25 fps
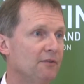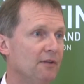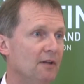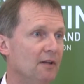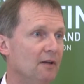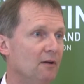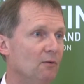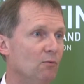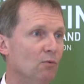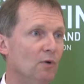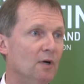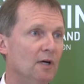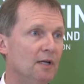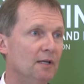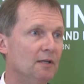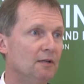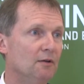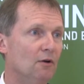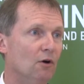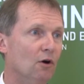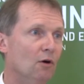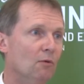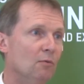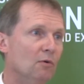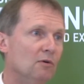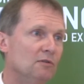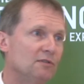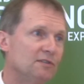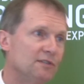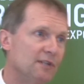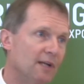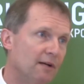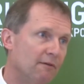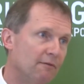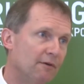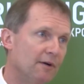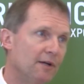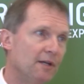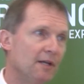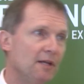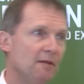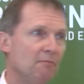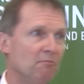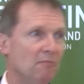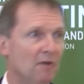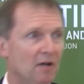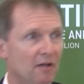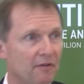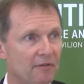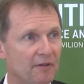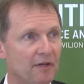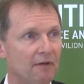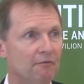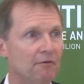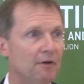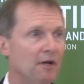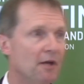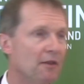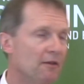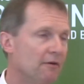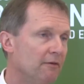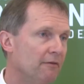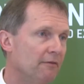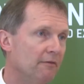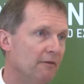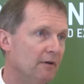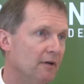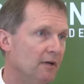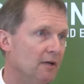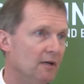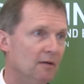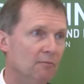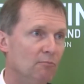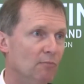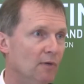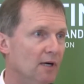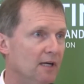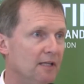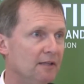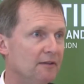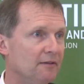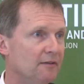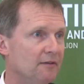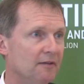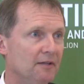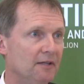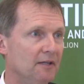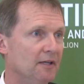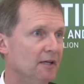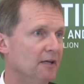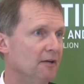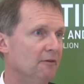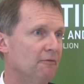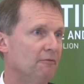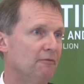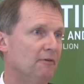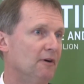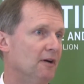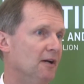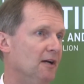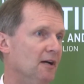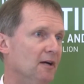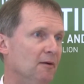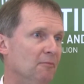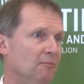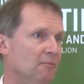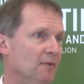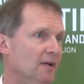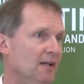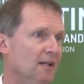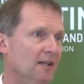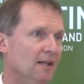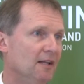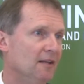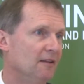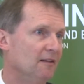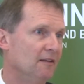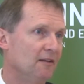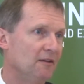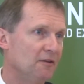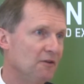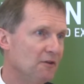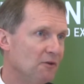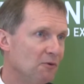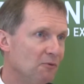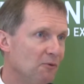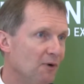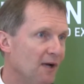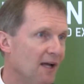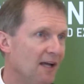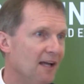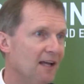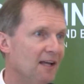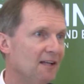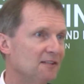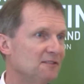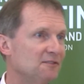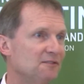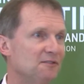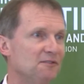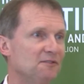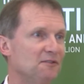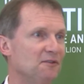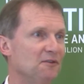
uh, one almost every month, every other uh, month, uh, from the U.S.